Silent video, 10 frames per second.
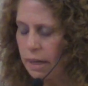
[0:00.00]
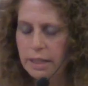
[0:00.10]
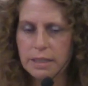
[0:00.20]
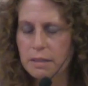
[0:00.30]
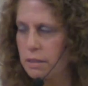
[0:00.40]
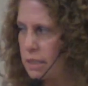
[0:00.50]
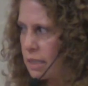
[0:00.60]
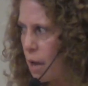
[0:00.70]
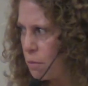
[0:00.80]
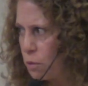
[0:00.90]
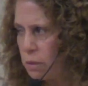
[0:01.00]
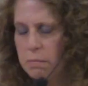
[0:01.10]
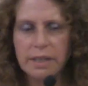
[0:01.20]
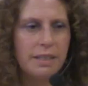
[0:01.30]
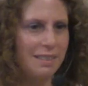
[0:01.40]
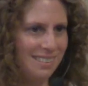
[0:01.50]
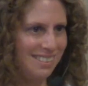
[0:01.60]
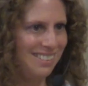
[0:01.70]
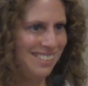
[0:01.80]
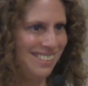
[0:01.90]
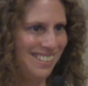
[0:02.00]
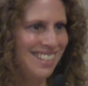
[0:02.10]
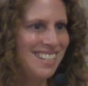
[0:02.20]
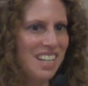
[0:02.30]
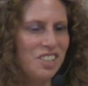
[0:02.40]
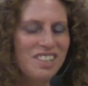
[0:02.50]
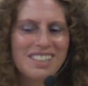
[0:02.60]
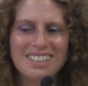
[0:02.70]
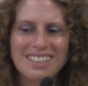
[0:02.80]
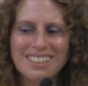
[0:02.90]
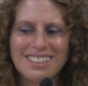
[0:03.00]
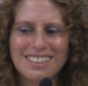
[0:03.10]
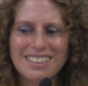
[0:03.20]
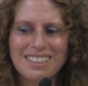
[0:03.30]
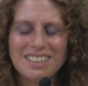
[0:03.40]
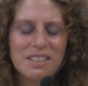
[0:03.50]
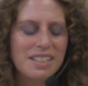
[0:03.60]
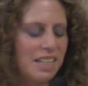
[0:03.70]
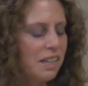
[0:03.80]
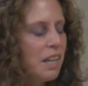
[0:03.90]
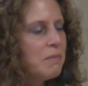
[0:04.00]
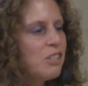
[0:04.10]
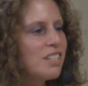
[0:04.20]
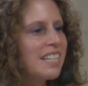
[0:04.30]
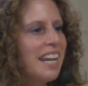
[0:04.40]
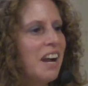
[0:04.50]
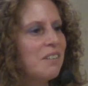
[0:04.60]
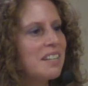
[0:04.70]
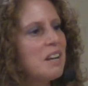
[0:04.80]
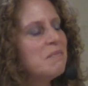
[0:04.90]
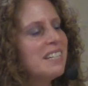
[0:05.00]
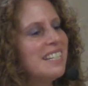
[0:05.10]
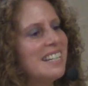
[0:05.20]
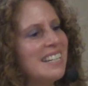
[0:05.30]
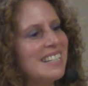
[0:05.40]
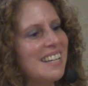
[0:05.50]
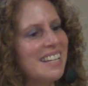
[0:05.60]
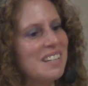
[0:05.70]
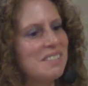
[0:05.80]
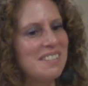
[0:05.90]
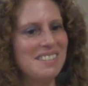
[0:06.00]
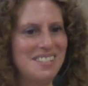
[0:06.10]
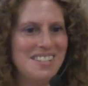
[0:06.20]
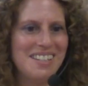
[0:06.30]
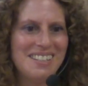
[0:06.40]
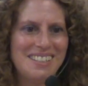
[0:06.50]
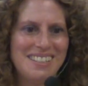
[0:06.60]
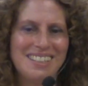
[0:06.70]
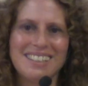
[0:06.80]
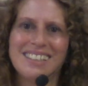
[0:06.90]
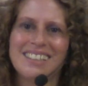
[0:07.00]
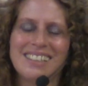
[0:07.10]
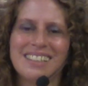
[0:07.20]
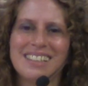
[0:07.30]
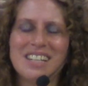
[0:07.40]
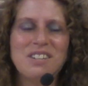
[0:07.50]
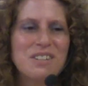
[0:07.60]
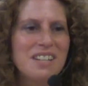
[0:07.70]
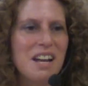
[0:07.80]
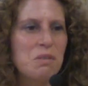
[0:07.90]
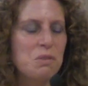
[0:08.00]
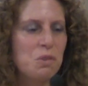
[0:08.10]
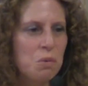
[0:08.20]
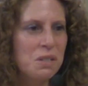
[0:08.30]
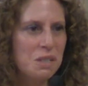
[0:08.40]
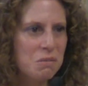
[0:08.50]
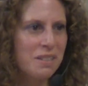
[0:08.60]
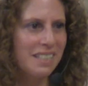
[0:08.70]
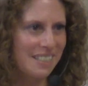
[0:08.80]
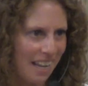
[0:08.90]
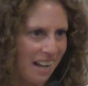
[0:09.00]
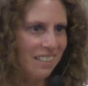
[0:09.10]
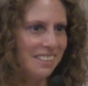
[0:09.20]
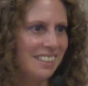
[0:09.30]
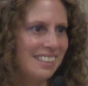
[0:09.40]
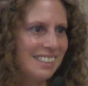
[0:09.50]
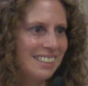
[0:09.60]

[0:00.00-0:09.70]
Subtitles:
I stopped doing my intention. So I said, let me just count how many days I had done. It turned out it was 21 exactly,